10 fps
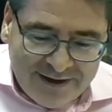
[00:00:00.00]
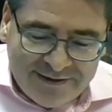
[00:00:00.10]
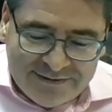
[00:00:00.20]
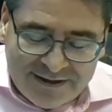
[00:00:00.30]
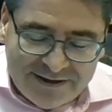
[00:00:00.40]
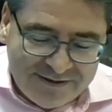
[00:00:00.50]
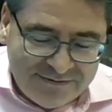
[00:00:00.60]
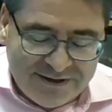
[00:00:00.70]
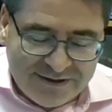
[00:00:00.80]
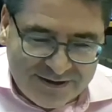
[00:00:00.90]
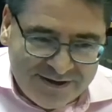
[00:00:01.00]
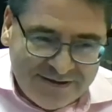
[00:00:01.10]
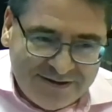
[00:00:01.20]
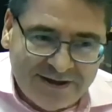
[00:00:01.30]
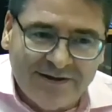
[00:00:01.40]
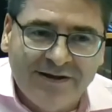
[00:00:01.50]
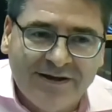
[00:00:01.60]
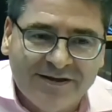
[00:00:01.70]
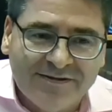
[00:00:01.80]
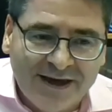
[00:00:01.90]
And as the Dean said, I'd like
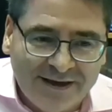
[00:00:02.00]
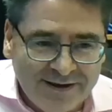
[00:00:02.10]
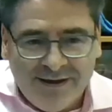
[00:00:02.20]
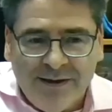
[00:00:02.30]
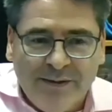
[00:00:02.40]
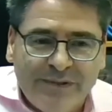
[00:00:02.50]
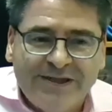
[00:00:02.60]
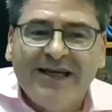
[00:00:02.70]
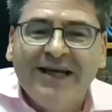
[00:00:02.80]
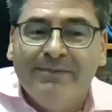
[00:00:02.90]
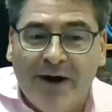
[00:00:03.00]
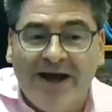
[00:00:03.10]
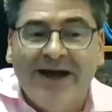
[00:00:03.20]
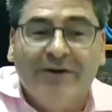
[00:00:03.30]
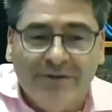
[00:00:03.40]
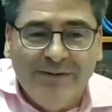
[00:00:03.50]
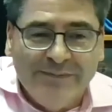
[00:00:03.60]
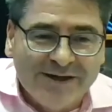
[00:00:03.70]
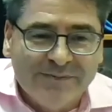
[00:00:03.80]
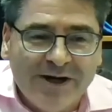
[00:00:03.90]
to thank particularly Michael,
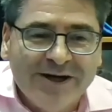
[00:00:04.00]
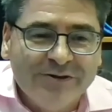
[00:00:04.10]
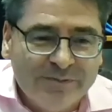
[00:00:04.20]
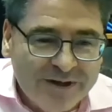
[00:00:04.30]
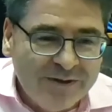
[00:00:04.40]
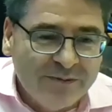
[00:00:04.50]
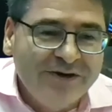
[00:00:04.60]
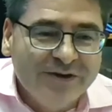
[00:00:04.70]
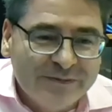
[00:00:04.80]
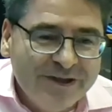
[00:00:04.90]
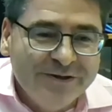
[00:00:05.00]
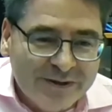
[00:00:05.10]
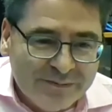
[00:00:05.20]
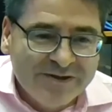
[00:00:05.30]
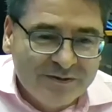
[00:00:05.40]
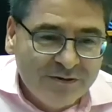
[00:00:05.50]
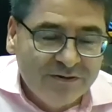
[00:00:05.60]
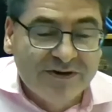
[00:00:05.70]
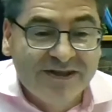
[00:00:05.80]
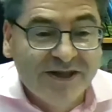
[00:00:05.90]
because Michael's been the one who's been doing most of the
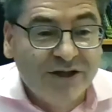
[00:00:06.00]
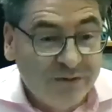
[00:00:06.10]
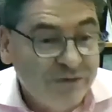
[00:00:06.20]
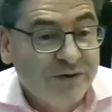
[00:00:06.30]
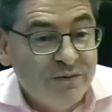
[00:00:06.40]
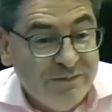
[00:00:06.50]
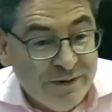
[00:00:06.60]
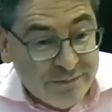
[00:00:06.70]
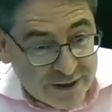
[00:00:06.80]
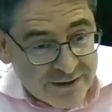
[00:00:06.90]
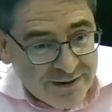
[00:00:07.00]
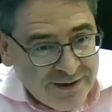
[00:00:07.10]
organization, of course, with Vivian.